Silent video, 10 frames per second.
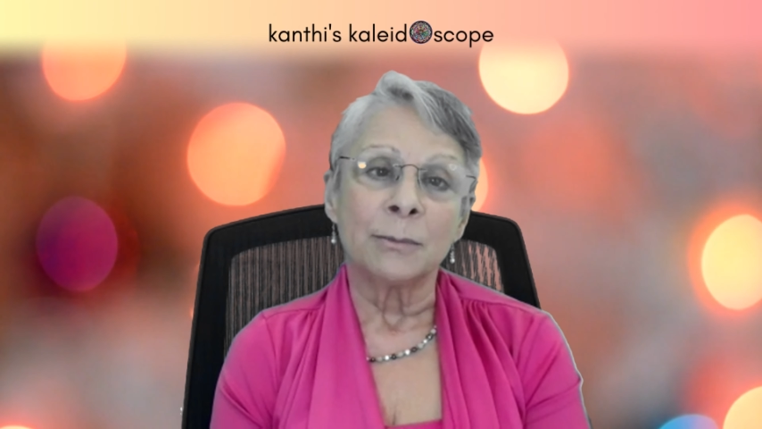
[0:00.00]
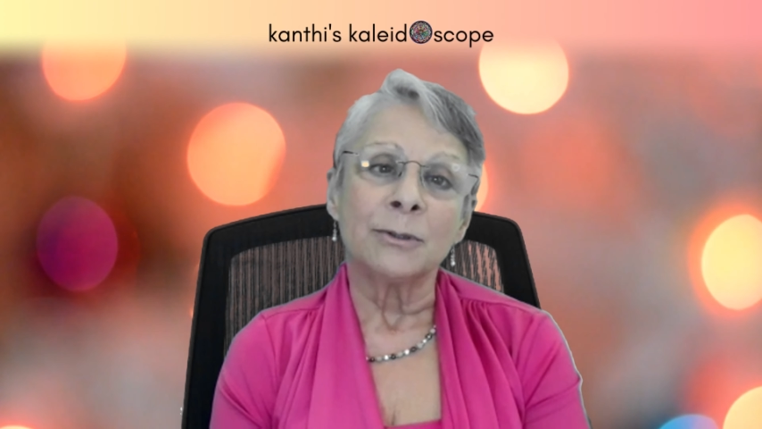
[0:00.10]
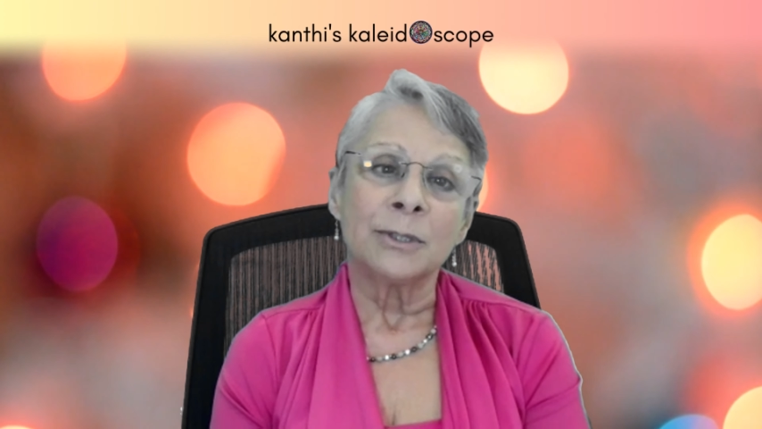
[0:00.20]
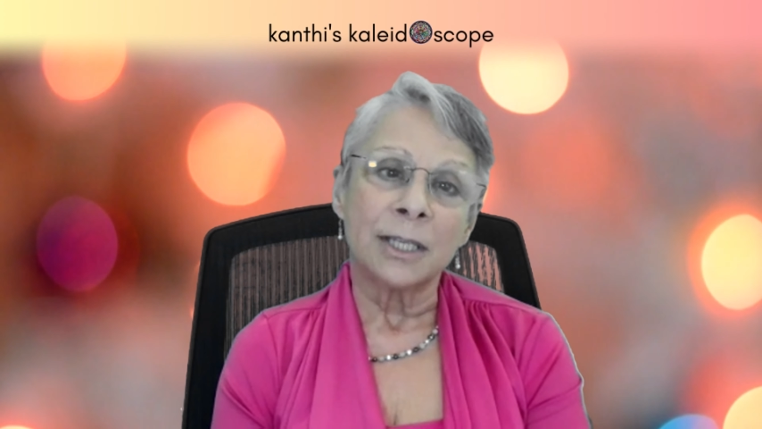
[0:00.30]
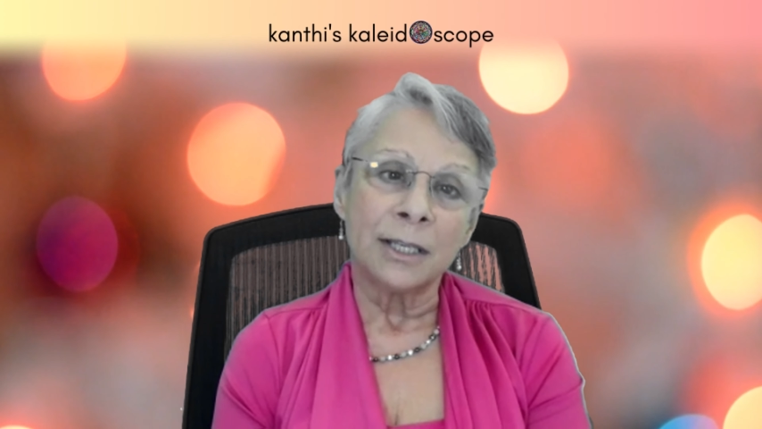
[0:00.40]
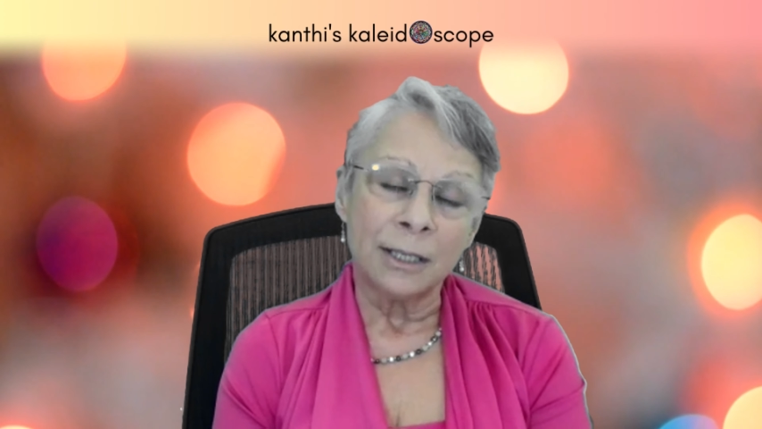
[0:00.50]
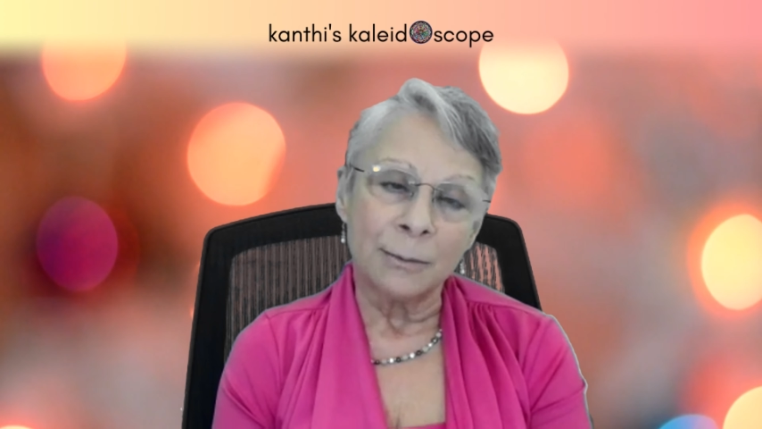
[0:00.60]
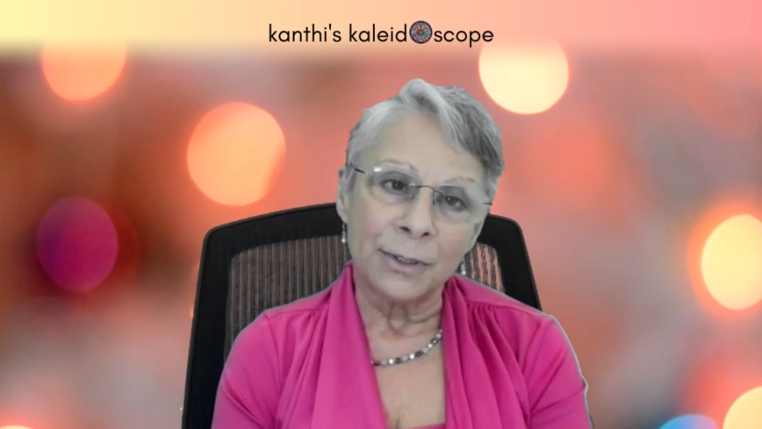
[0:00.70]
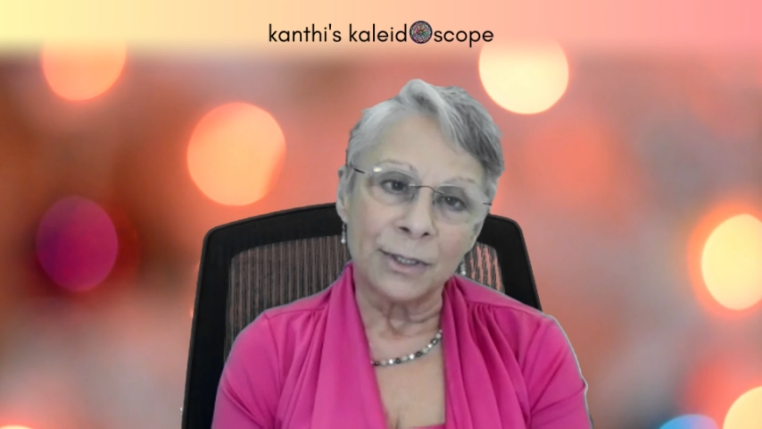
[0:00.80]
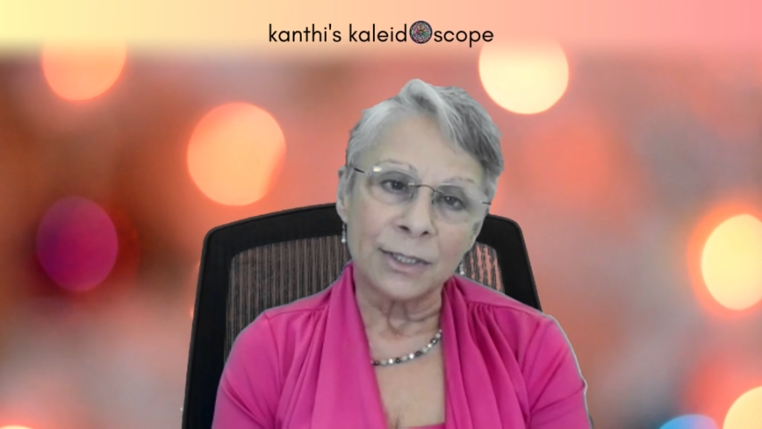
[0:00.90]
the most
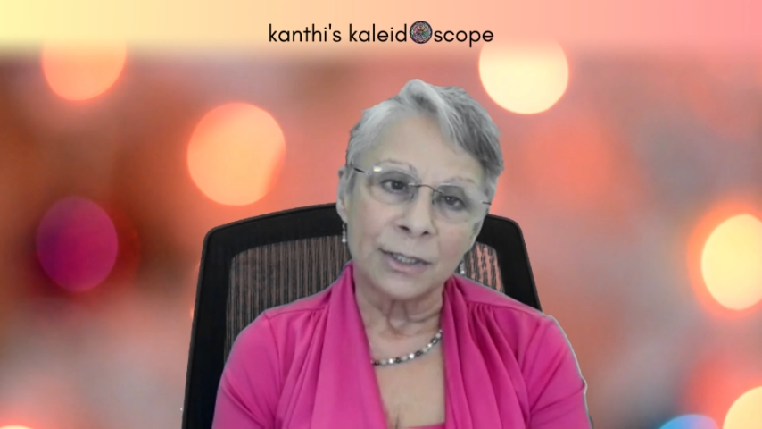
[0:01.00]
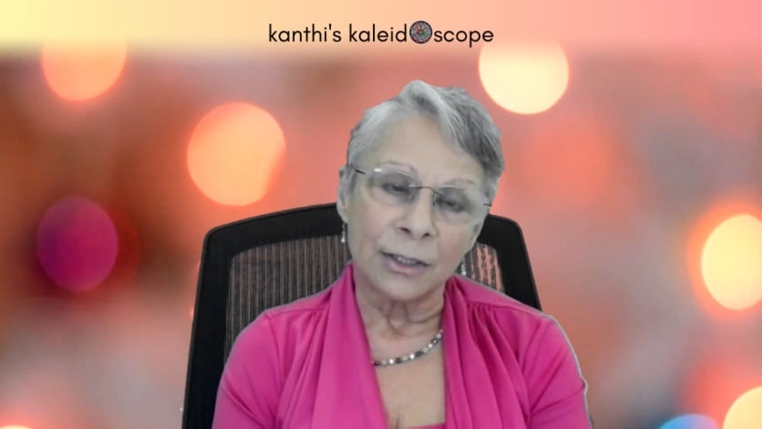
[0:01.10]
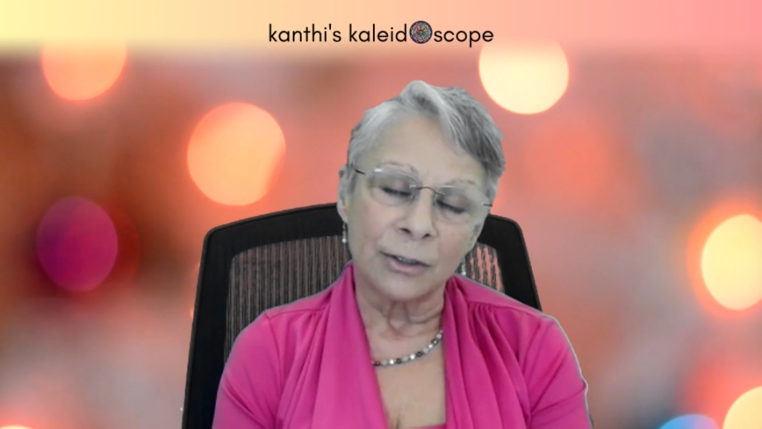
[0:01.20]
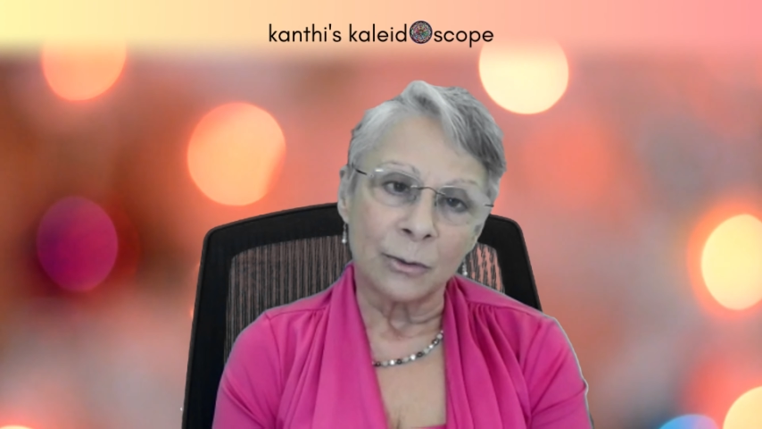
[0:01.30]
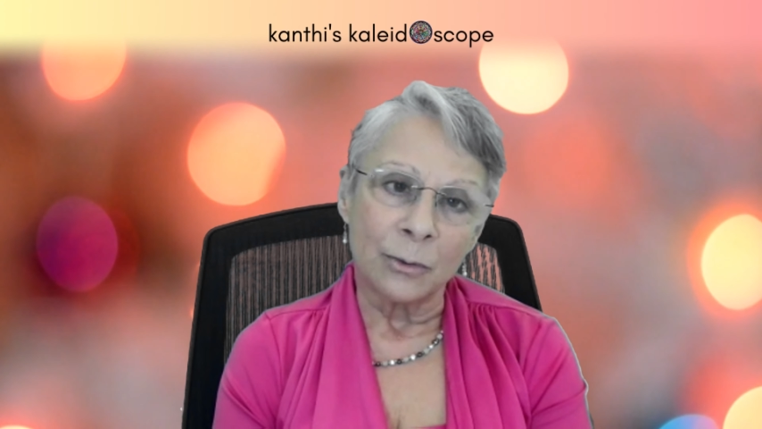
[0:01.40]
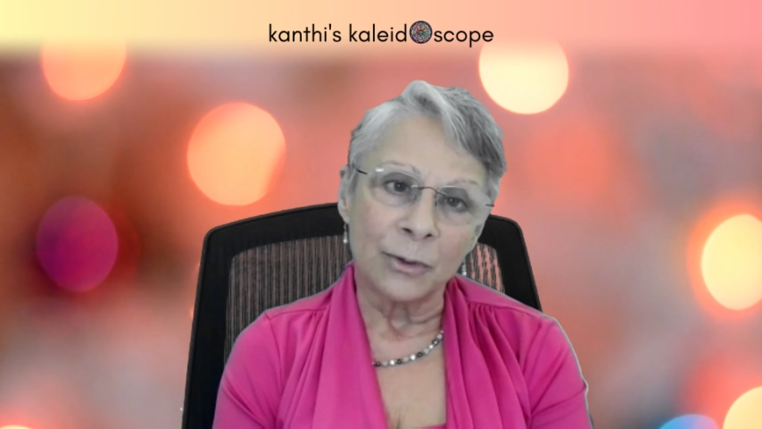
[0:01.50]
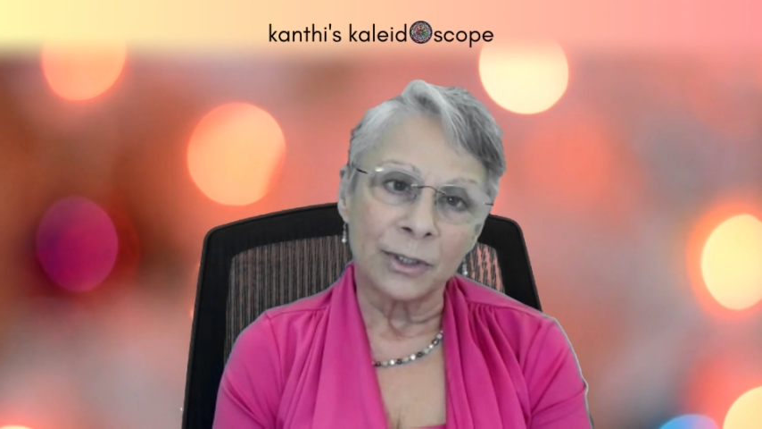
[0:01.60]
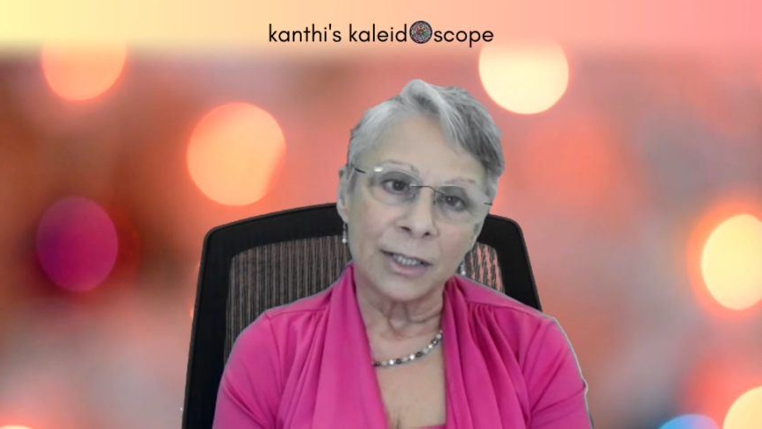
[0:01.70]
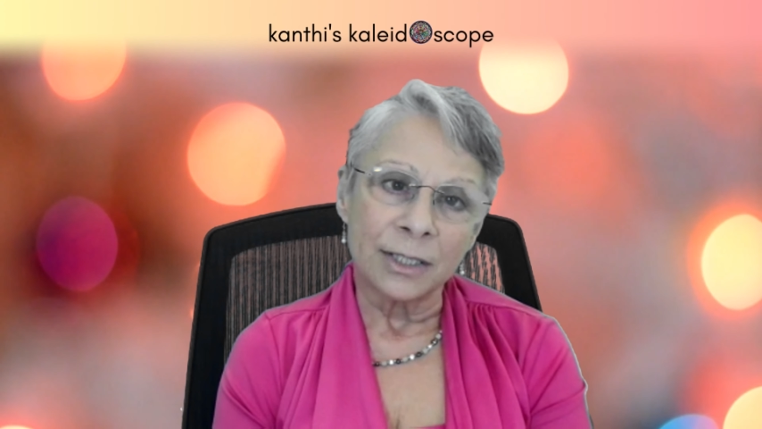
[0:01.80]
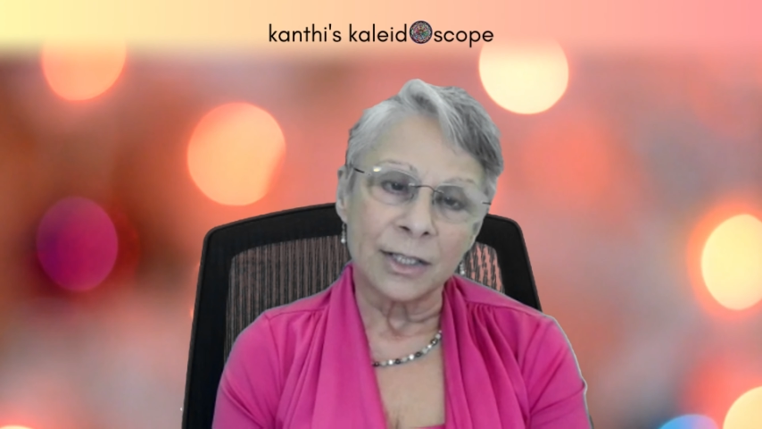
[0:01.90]
senior person in an
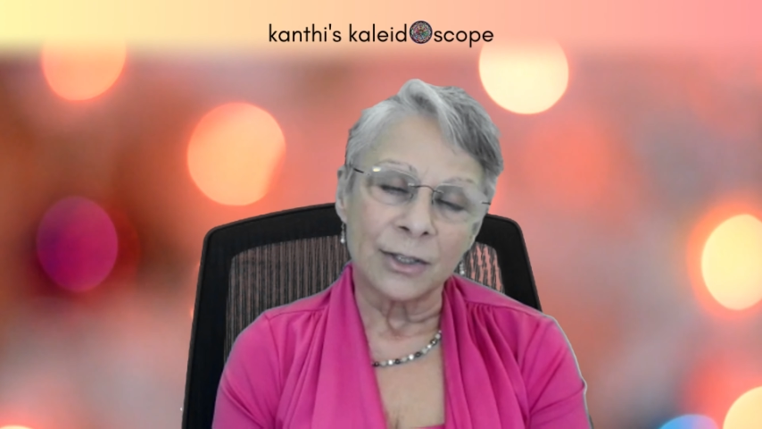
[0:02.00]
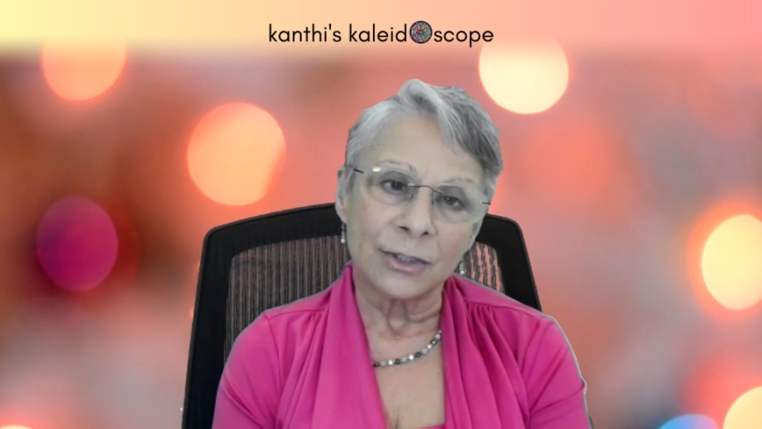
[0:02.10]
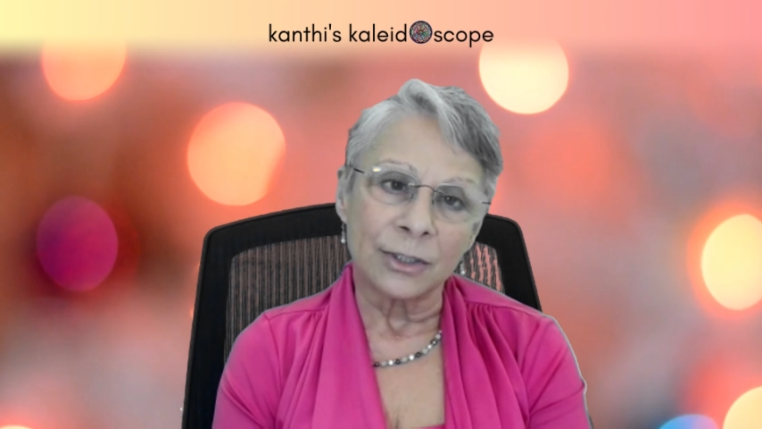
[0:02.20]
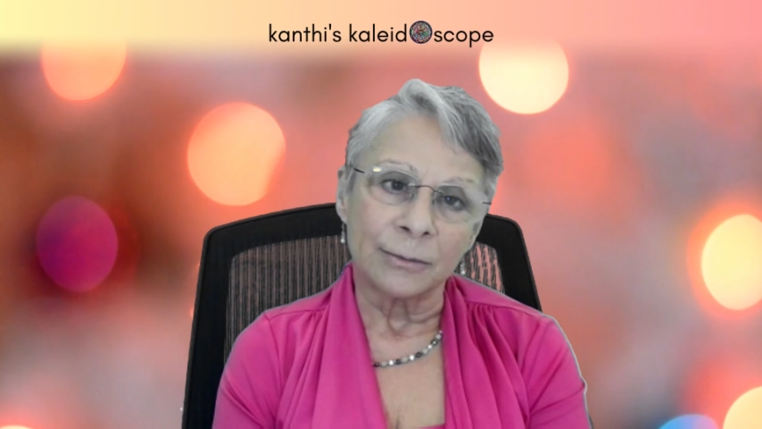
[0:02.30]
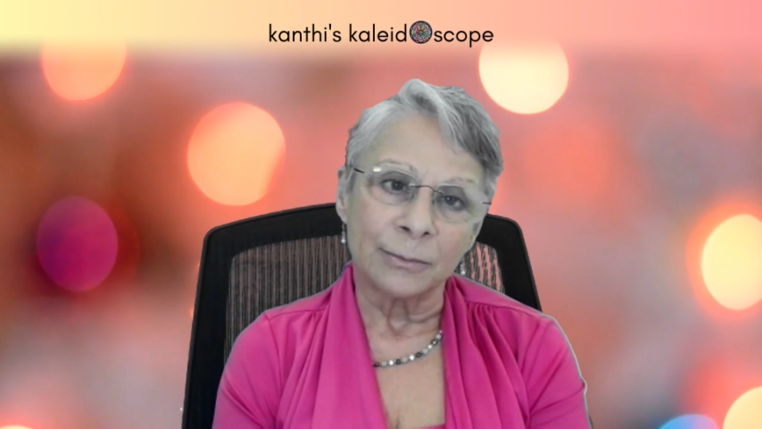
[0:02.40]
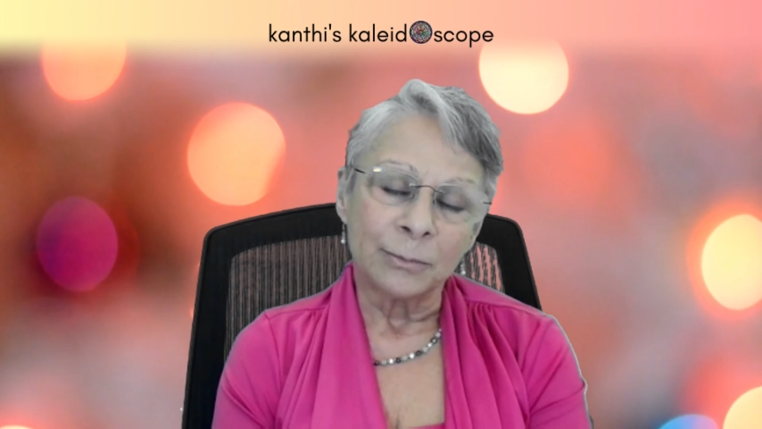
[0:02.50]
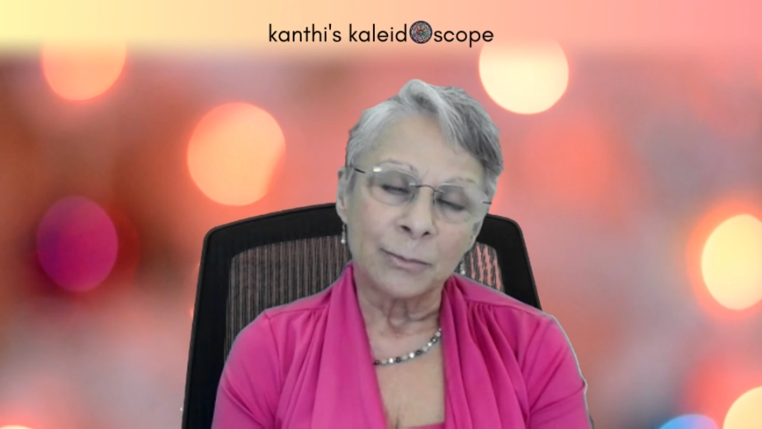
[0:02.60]
organization,